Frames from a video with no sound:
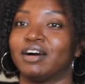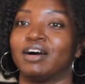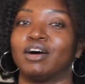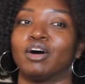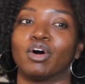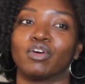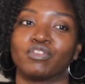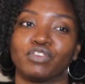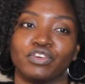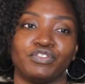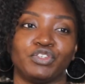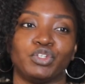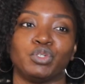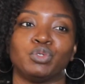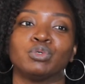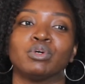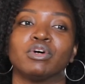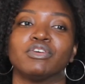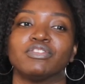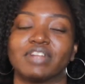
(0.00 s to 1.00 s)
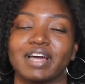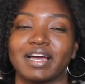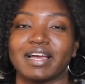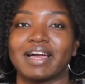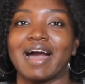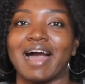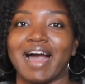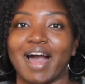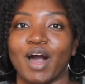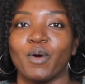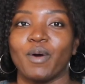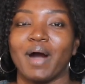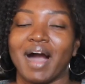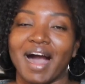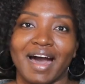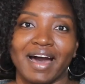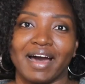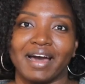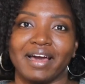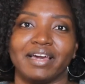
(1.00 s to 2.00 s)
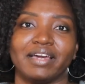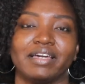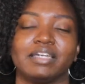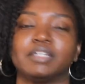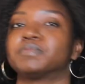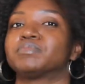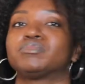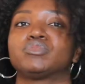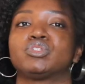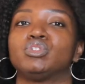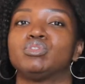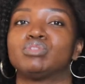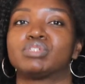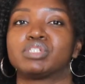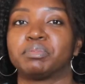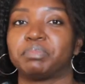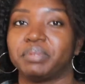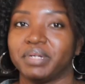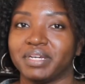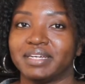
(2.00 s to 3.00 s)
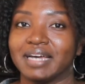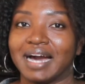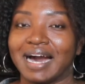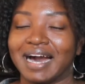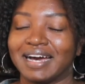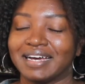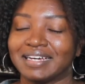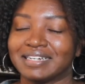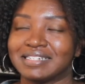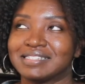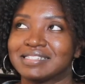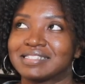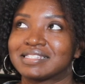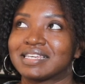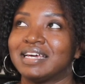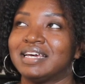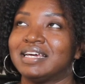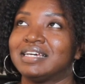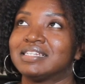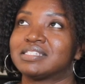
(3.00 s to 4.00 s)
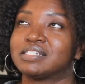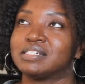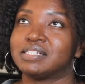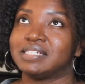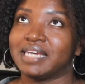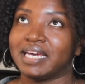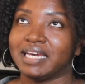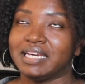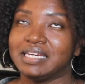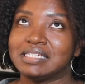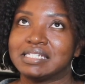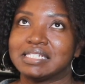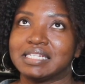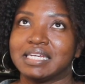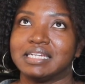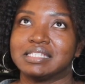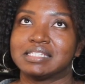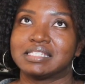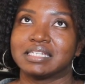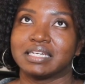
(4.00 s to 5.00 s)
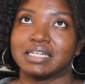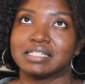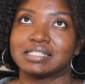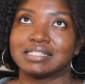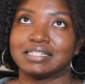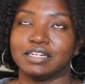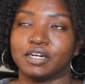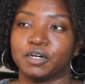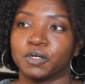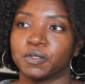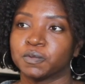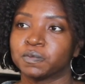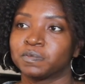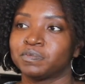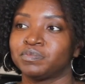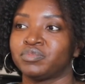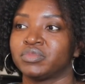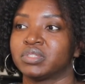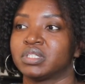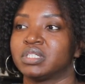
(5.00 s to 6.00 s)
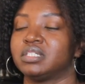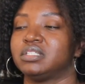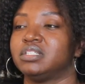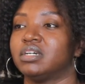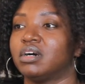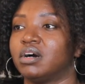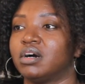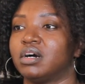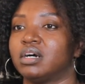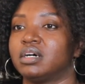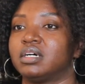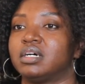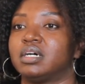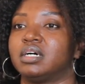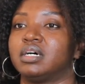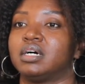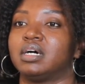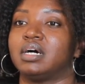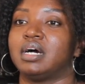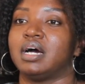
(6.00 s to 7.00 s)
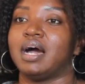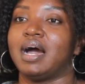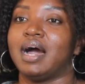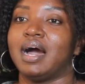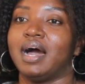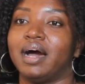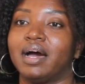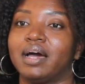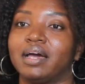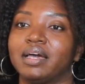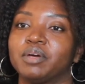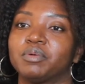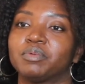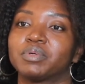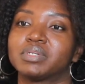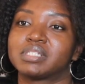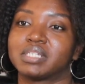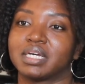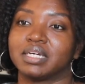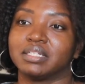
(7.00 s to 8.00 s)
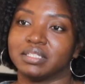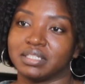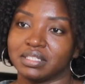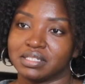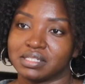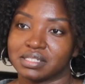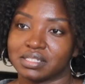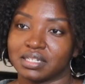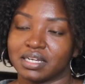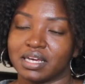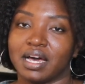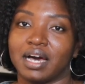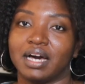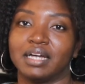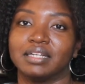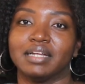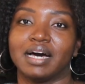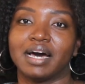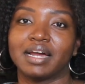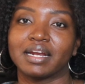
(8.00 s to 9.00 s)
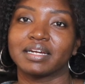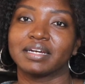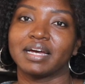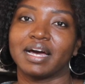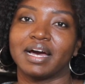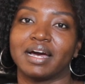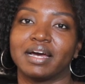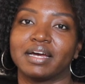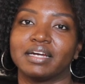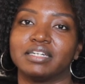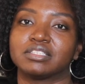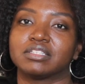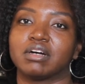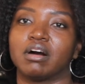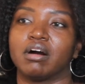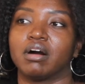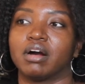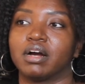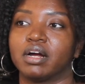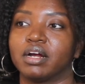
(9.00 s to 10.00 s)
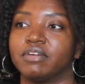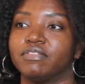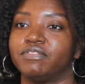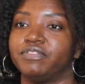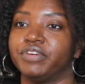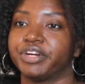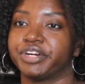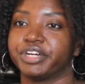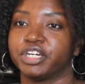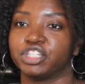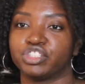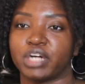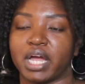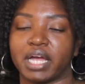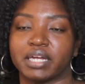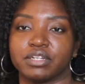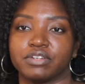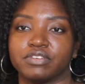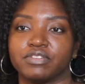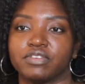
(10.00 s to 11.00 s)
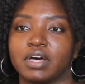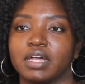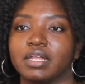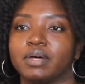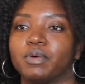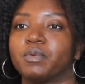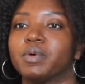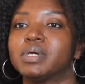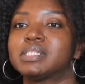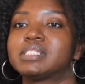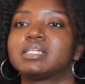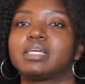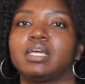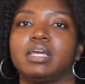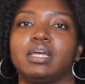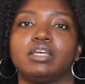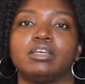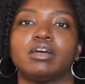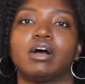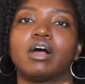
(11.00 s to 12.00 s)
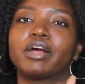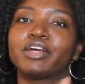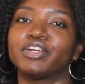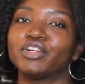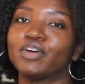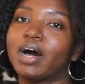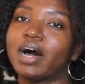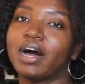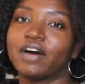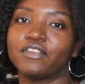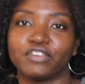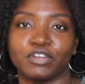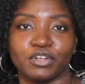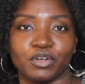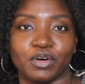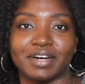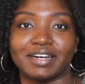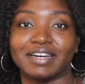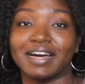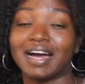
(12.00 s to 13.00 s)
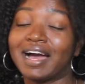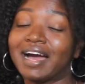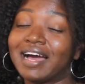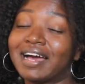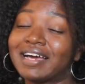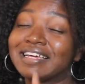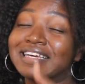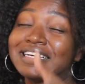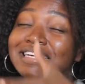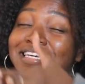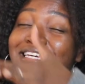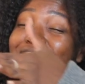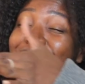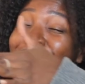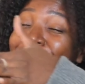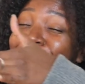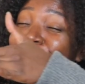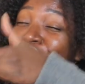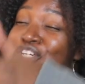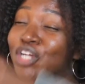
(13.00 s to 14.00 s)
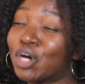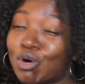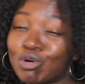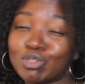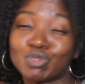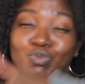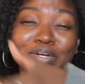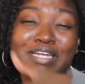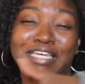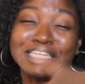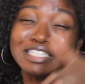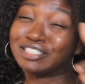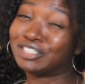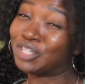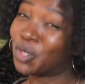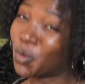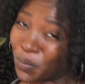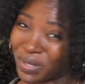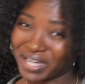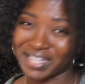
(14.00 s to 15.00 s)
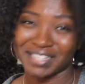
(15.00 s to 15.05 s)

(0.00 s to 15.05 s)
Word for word: overview of like how I used to pick guys to date and to get to know, y'all, I will say this. A lot of guys are very attractive. Once again, y'all already know how I feel. God knows what he's doing.